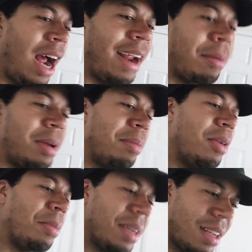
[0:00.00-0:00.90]
I am him
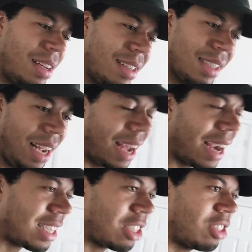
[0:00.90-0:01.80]
moment. I
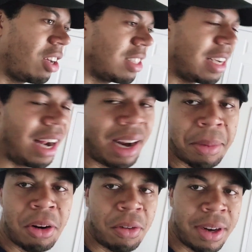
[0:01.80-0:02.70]
guess I should start saying I am
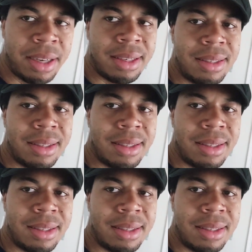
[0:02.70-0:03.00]
her, right?